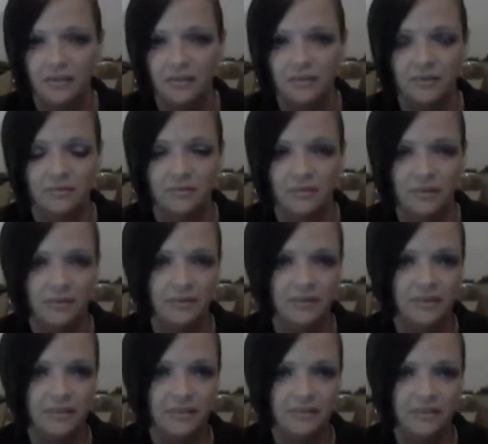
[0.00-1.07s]
they're
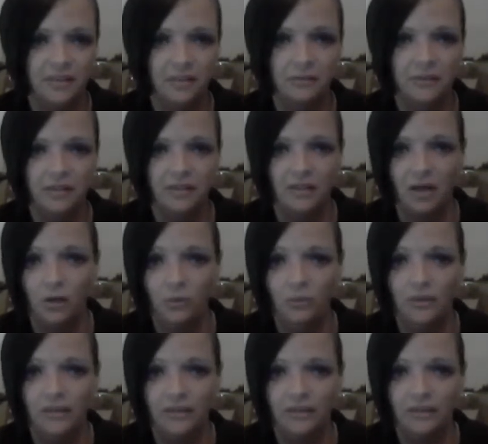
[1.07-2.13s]
literally doing it
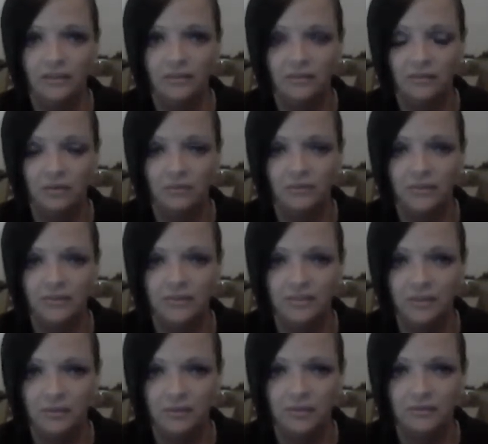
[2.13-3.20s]
only, they're only
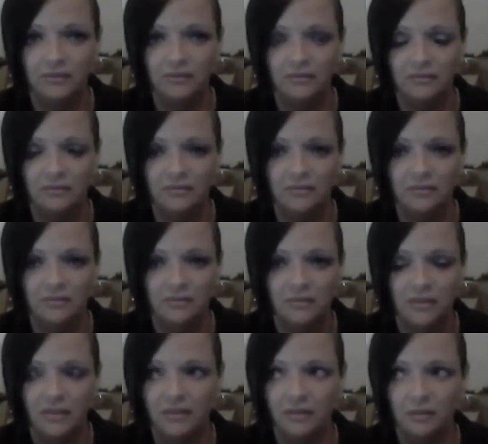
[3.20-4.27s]
doing it
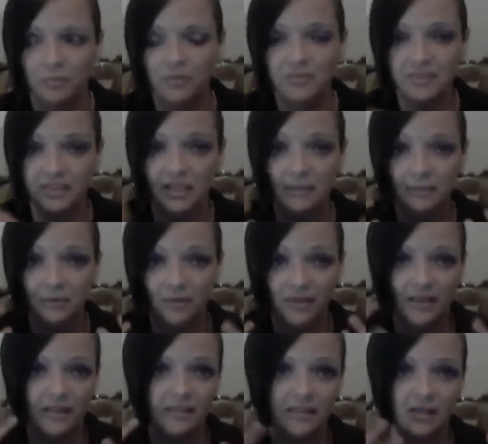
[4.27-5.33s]
and they're supposed to keep their
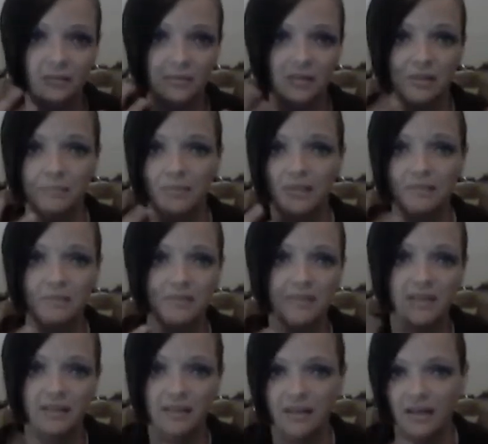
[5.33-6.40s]
head covered up and
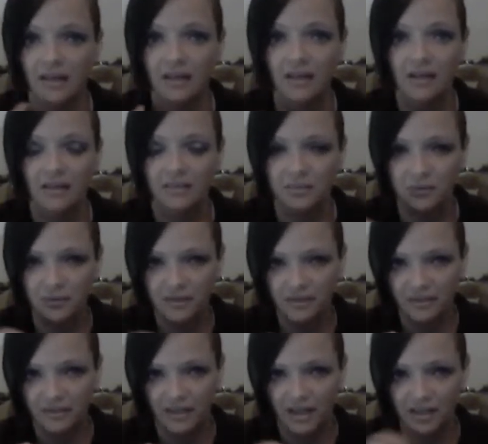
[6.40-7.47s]
everything. You
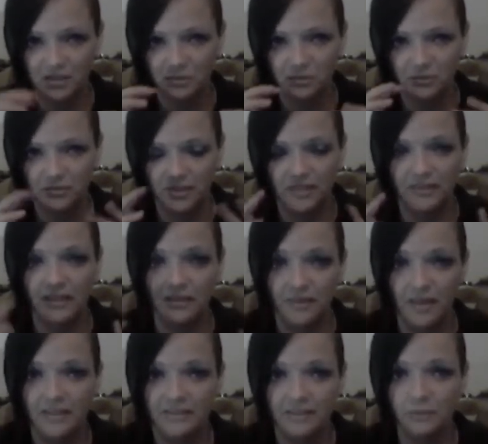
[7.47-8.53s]
get an actual thing. Now,
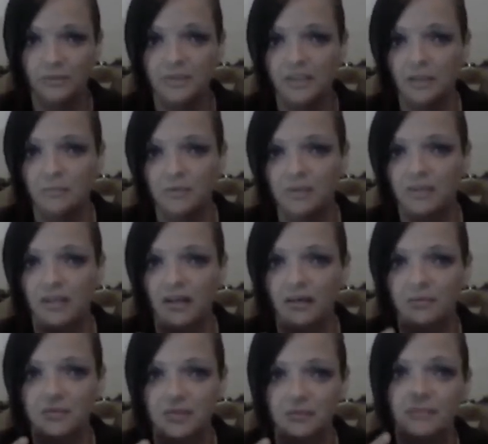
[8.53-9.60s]
that's the only time you can
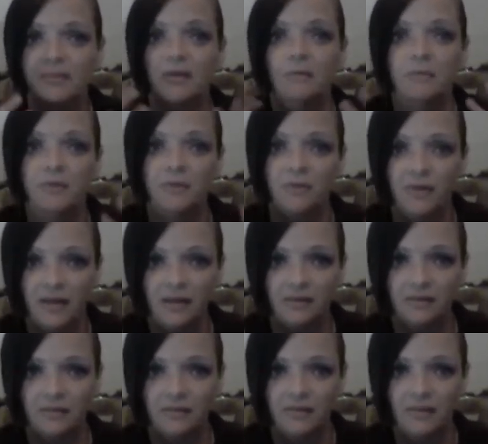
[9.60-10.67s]
have something over your
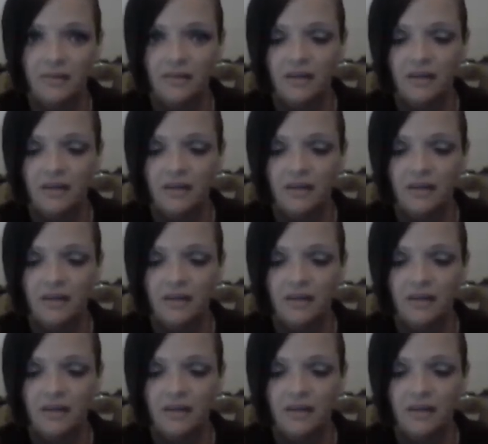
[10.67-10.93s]
hair